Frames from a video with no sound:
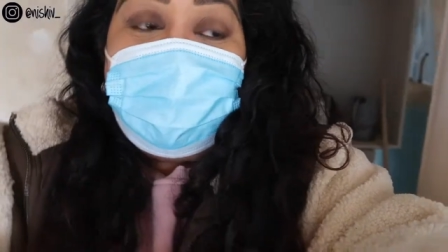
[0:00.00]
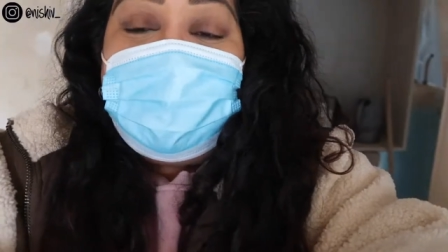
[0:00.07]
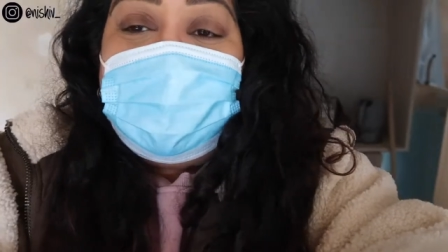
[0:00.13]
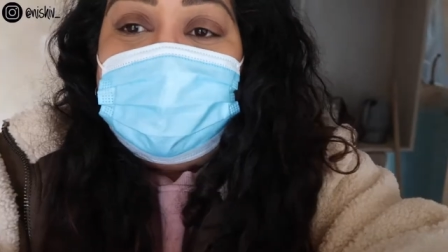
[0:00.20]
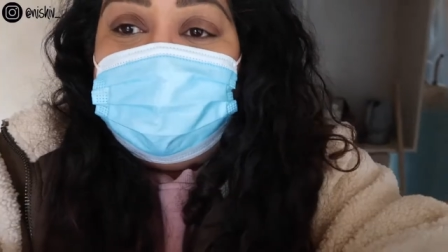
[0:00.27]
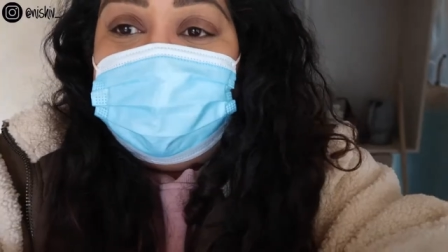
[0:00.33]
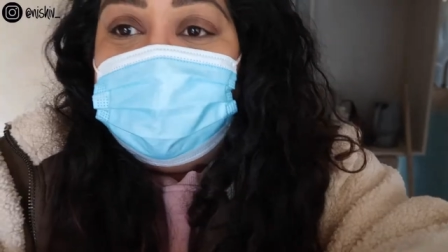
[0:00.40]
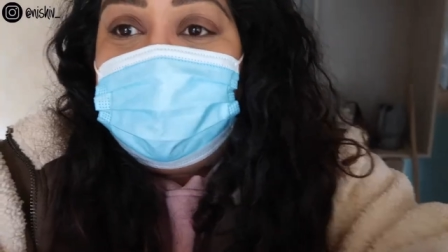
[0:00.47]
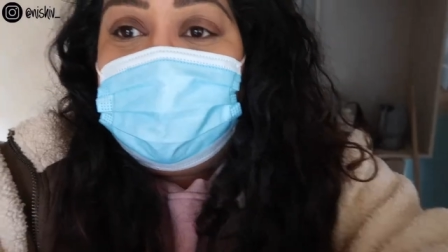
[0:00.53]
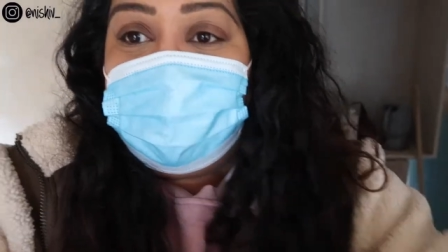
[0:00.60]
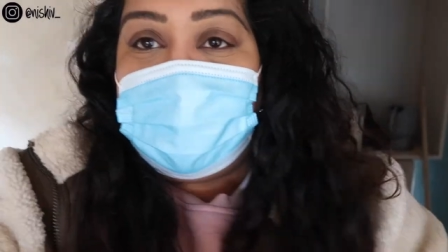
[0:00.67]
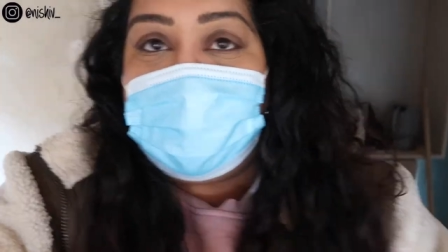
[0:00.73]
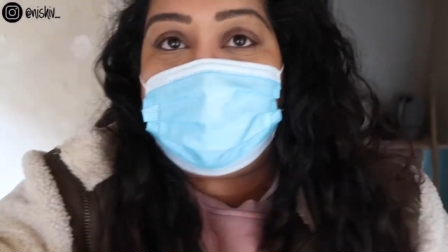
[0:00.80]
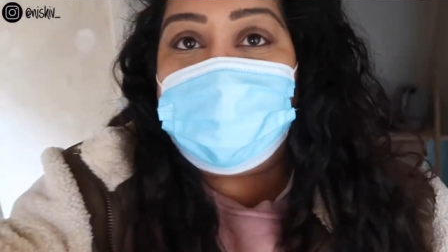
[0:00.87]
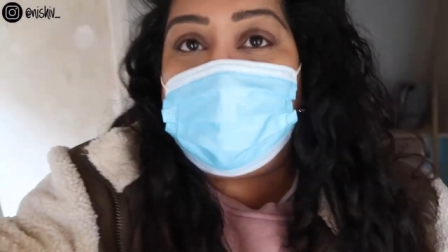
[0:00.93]
And if you hear
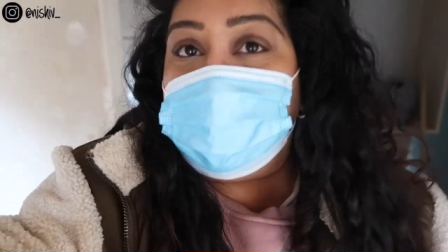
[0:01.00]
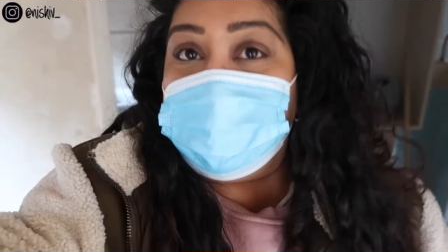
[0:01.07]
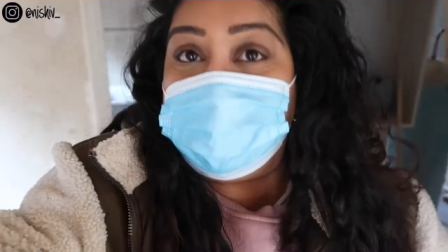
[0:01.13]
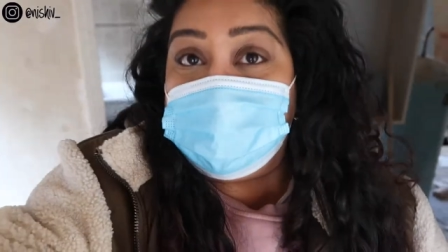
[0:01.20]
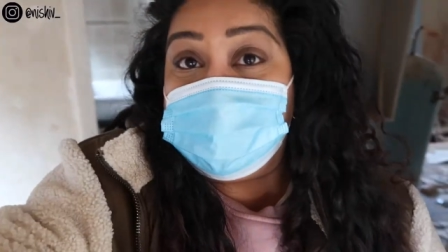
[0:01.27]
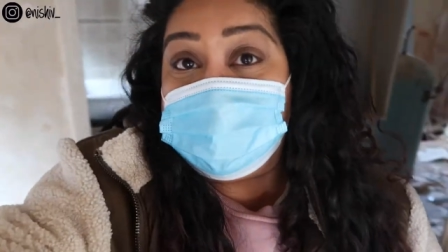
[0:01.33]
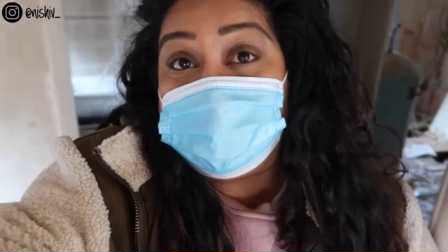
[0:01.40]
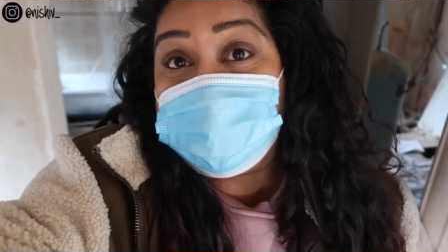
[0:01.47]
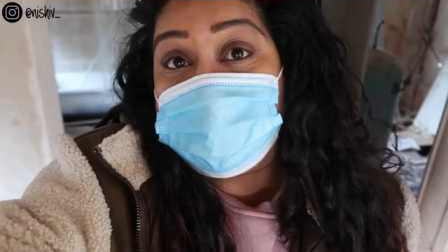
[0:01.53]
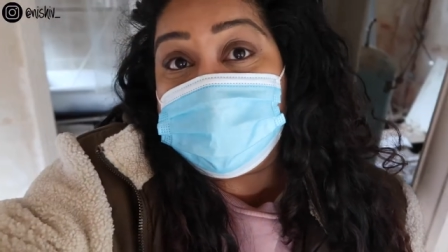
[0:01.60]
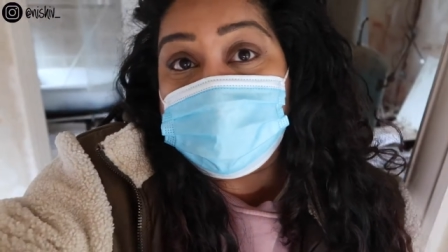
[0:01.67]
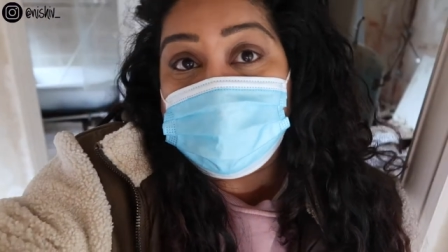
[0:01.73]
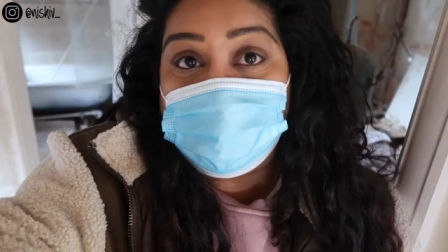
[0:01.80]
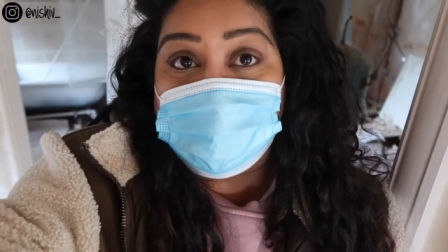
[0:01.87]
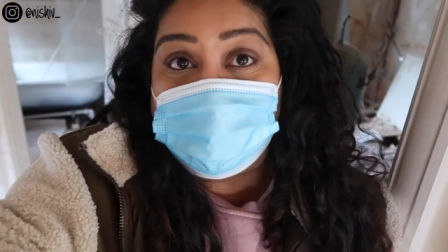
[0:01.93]
background noise, I'm
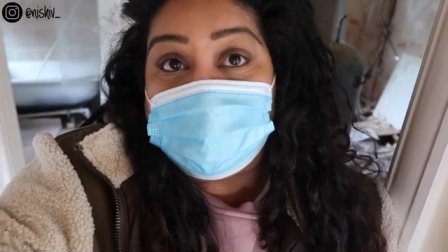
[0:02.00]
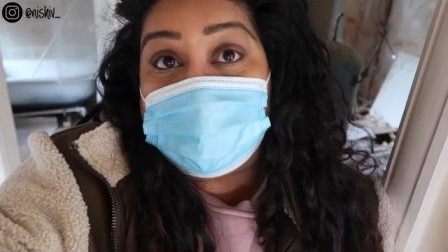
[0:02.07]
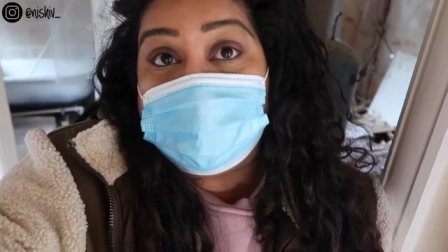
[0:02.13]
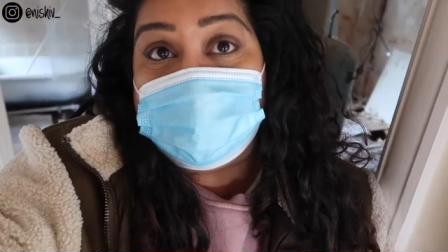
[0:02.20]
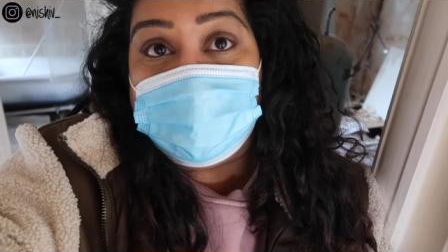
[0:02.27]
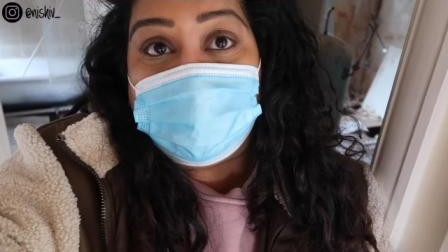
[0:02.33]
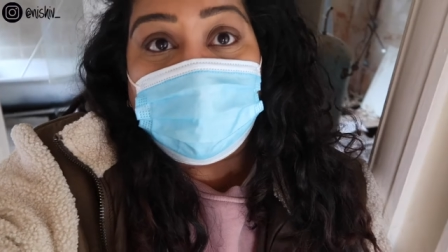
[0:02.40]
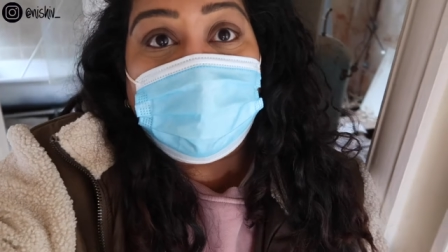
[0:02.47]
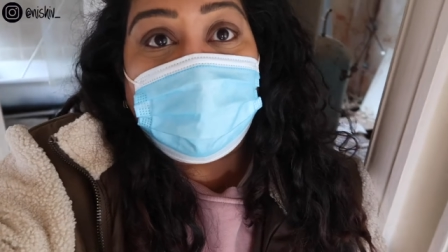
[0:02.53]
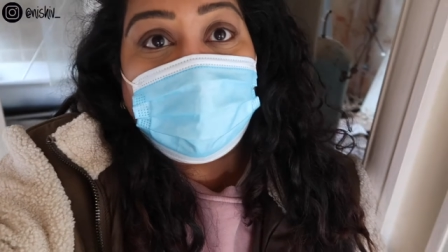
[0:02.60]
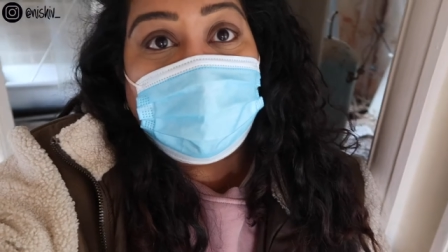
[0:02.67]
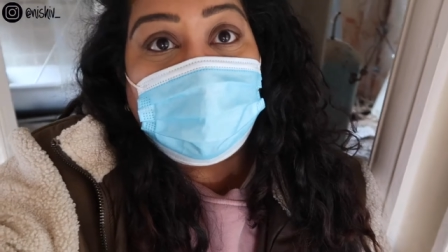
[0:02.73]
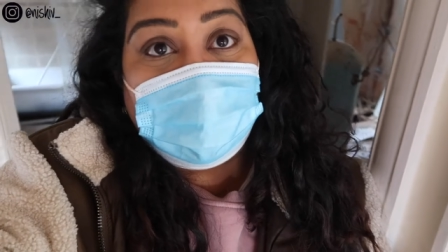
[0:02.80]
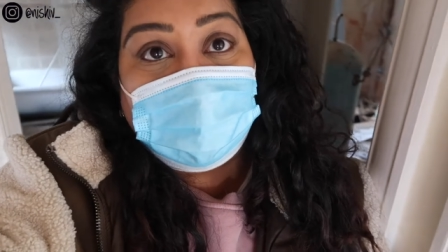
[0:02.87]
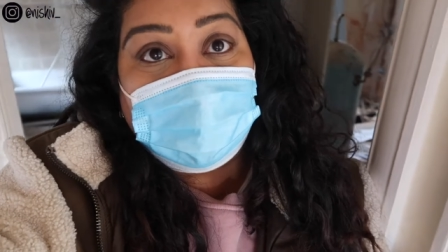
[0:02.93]
sure you will hear,
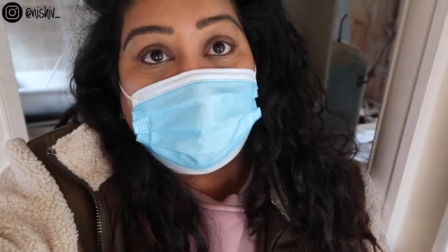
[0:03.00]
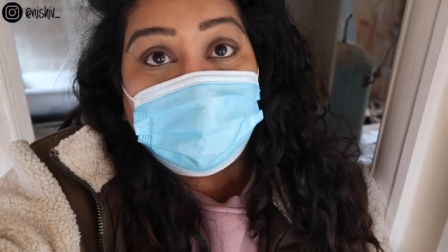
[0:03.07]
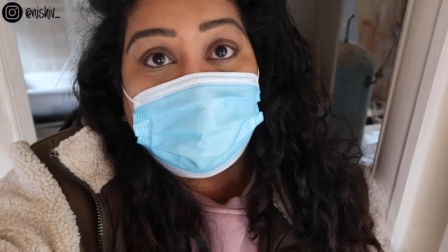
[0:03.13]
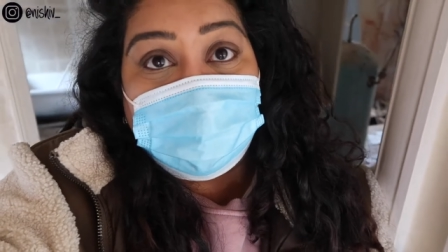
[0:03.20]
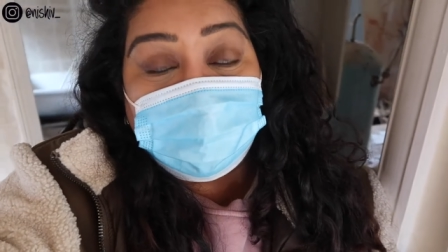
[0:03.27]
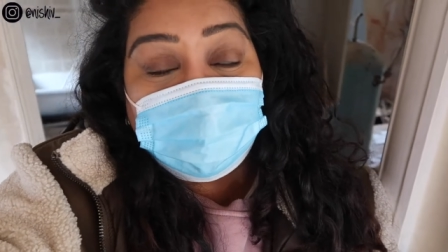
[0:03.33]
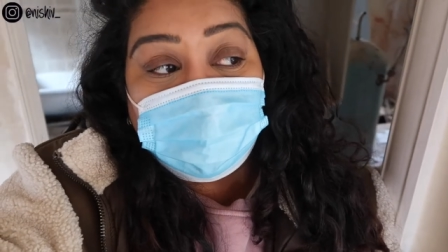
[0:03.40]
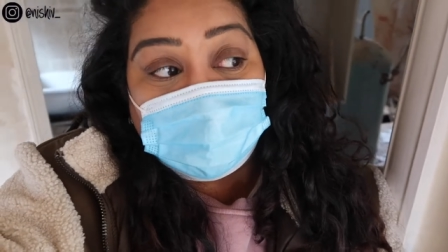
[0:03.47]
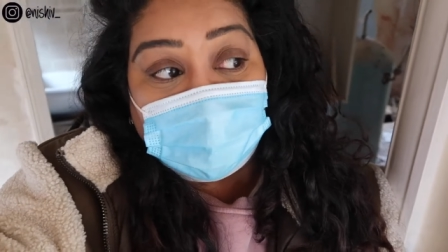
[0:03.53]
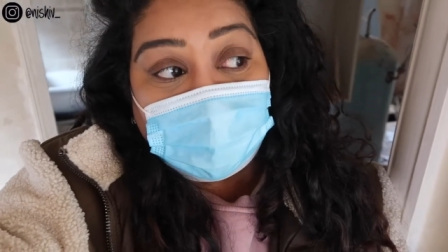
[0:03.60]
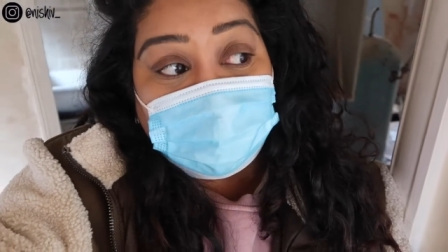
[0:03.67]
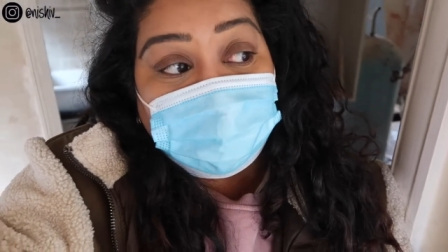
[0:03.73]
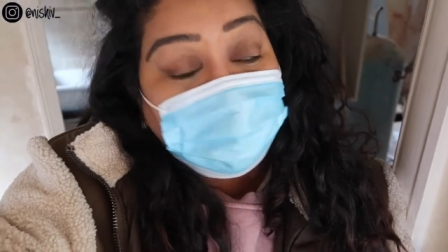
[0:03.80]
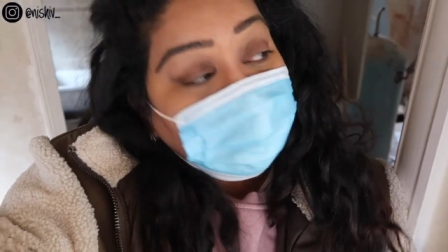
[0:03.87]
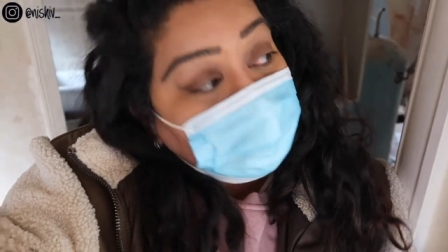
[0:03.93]
it is
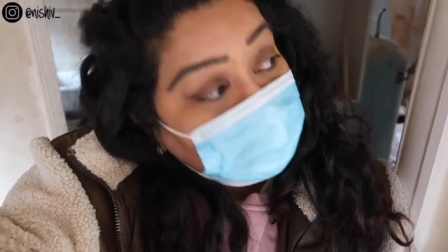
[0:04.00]
just